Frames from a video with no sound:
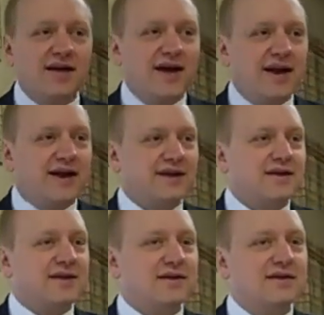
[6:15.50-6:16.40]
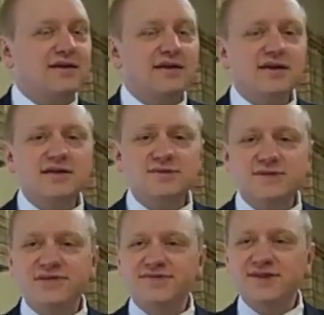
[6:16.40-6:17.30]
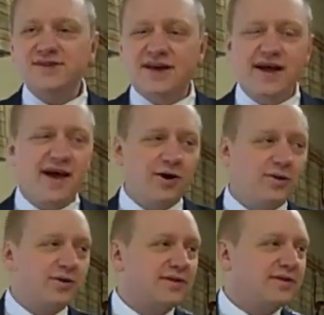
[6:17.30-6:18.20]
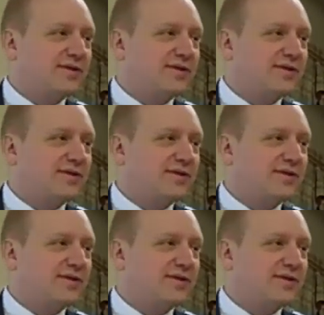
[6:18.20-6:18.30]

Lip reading: and specifics on how